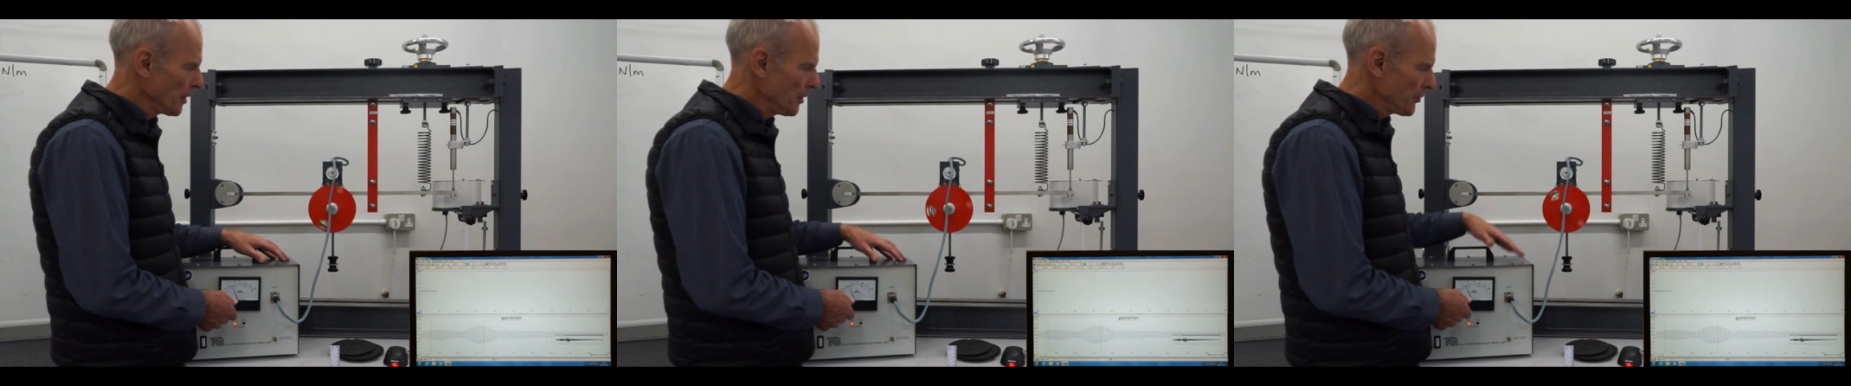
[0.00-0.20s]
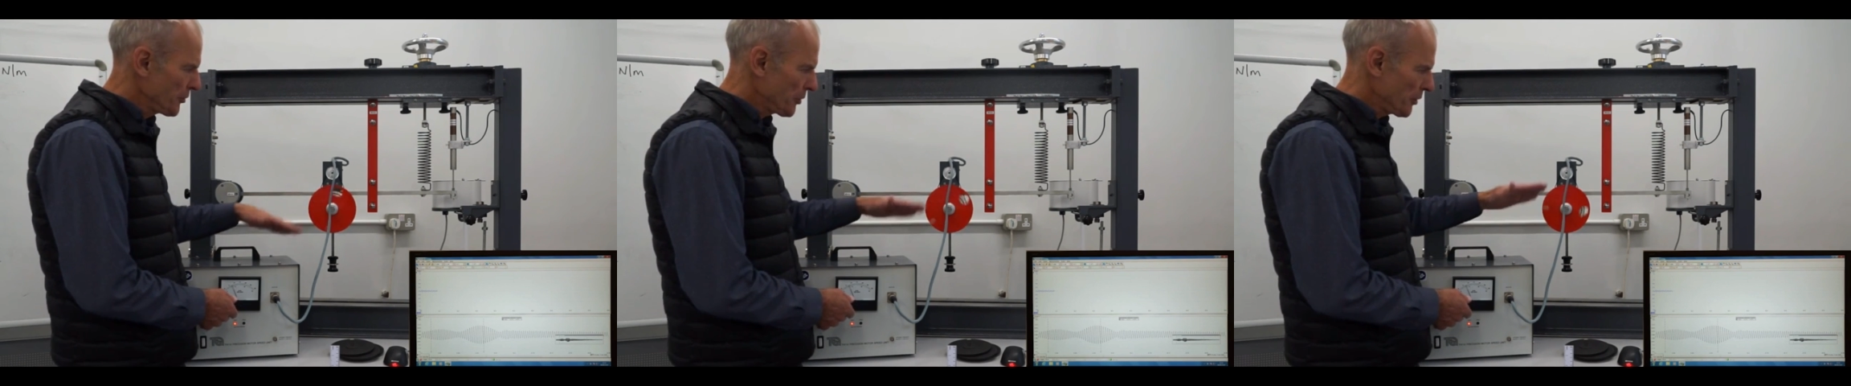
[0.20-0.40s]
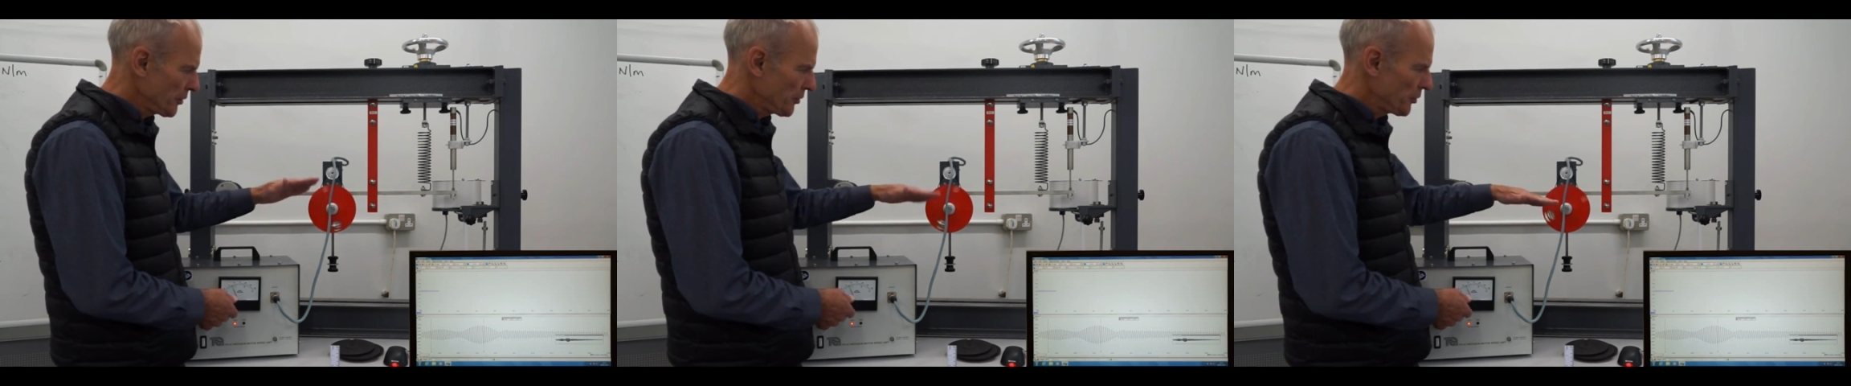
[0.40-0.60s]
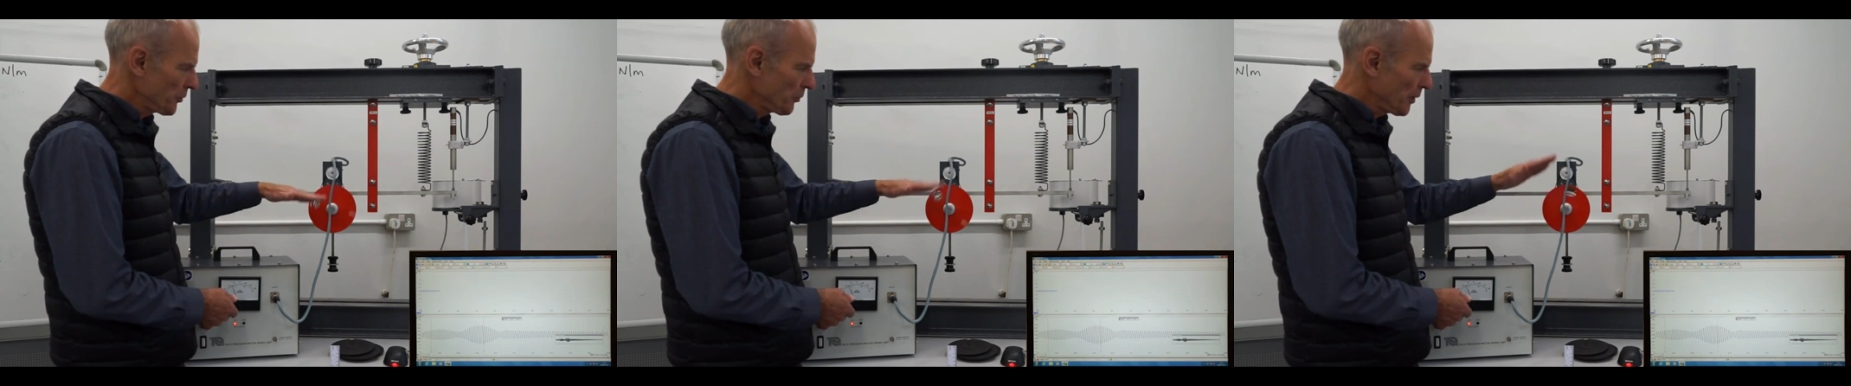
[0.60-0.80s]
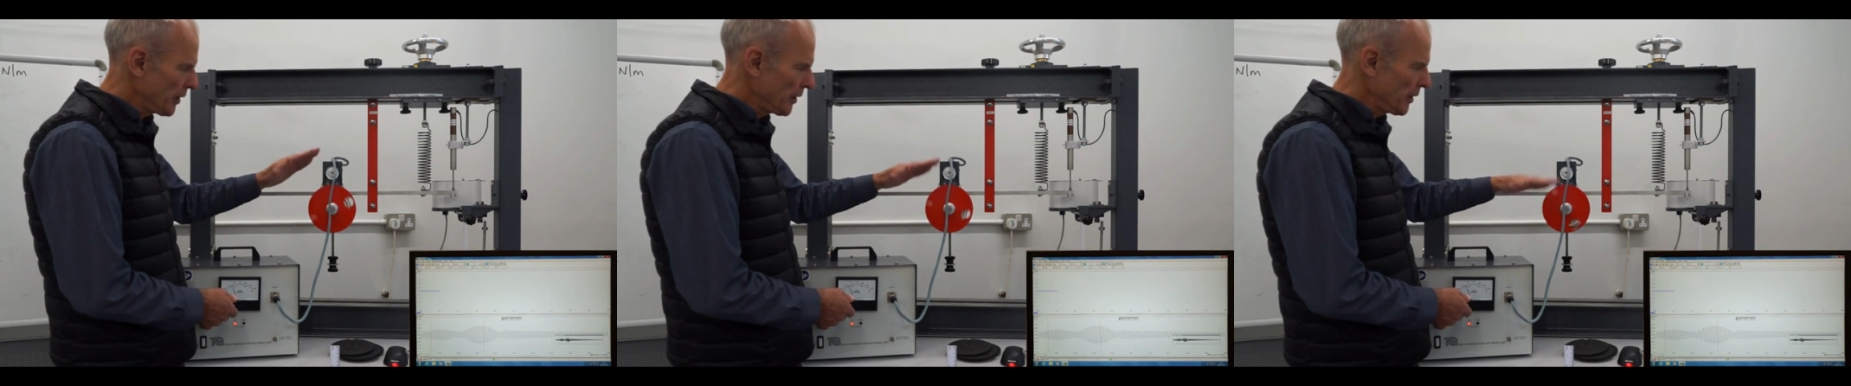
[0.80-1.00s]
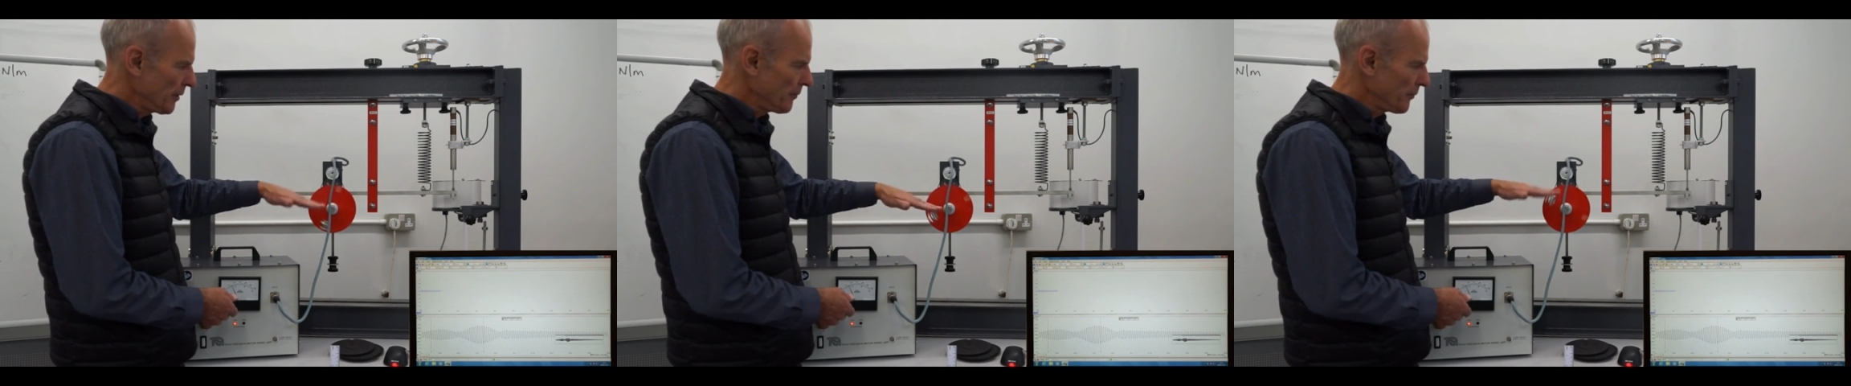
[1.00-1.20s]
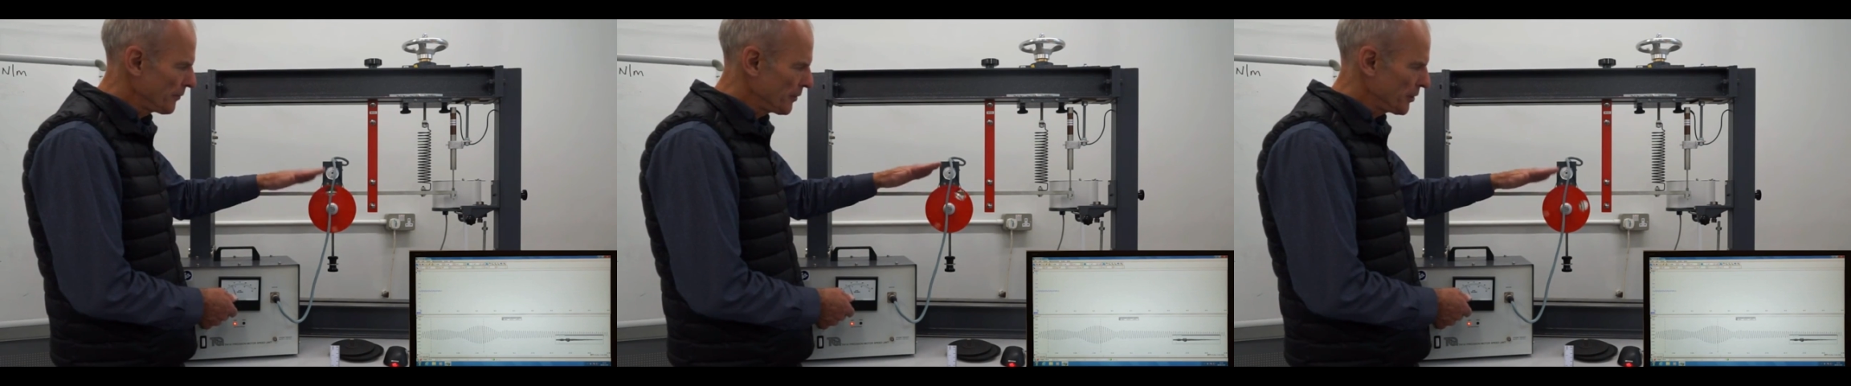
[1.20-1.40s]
So this is where